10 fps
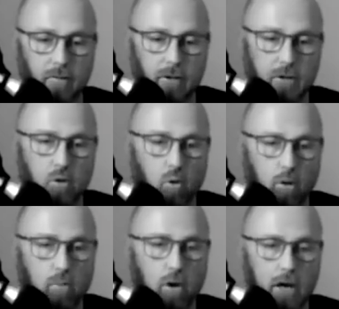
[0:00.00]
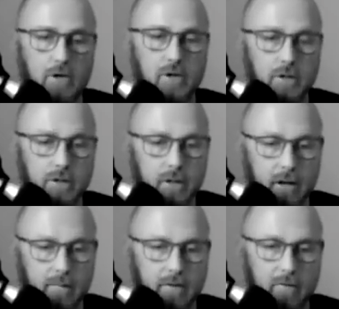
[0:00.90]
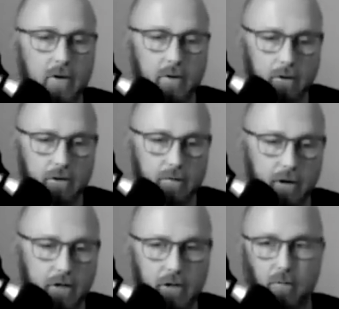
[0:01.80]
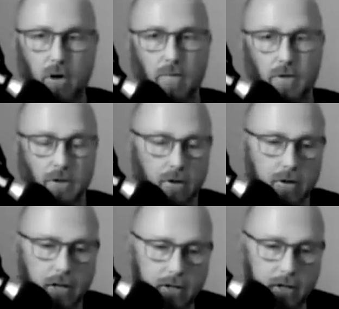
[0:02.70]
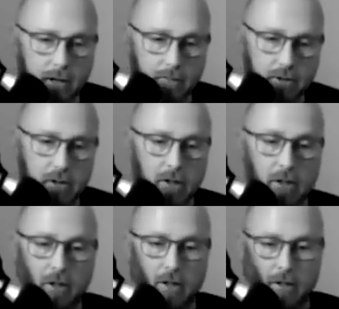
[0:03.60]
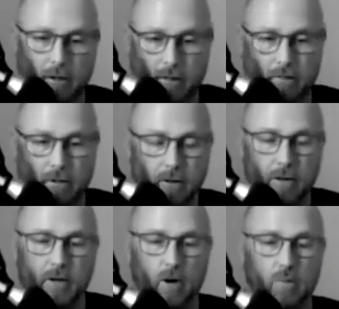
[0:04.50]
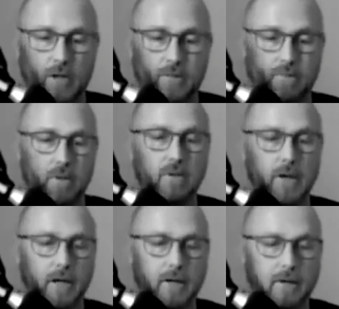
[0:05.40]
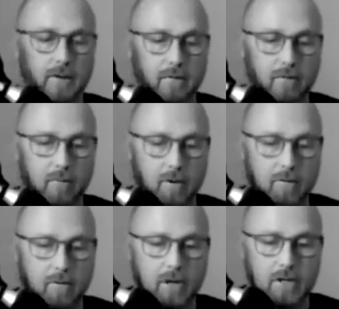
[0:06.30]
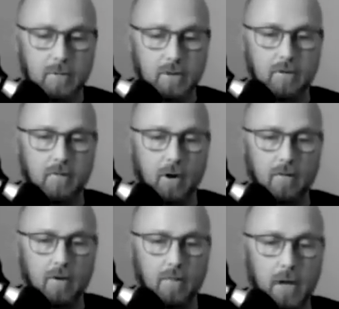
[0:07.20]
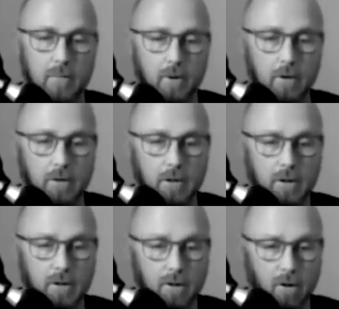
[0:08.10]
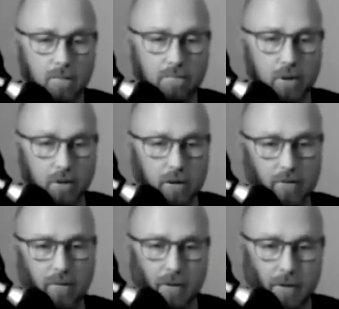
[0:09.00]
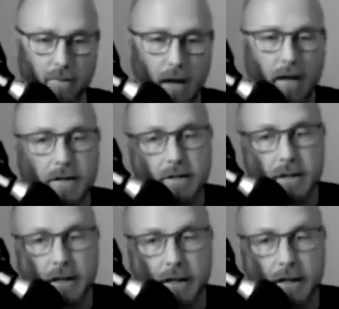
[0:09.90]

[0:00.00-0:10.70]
these corporations that have these very large innovation departments, R&D teams. Like literally nobody's building, with the exception of very few people, are building for this base.